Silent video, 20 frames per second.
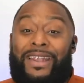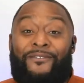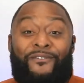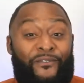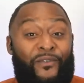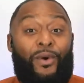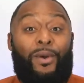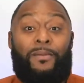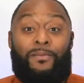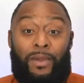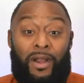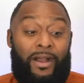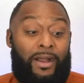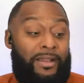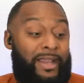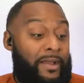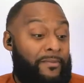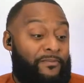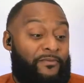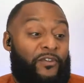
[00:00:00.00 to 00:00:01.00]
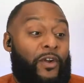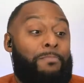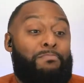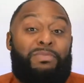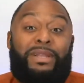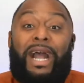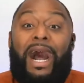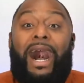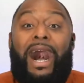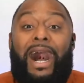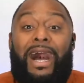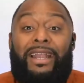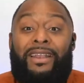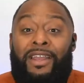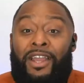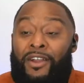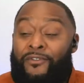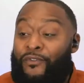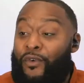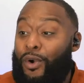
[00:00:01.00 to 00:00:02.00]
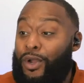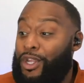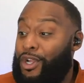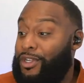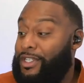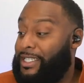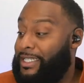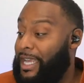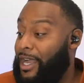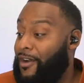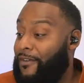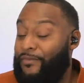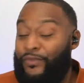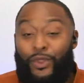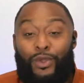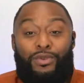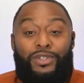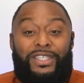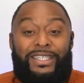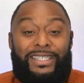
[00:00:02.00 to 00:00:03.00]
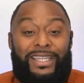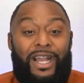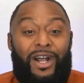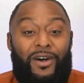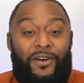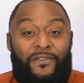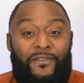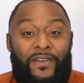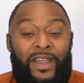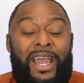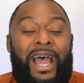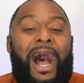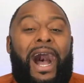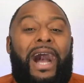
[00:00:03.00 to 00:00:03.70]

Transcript: from God for yourself through stealth?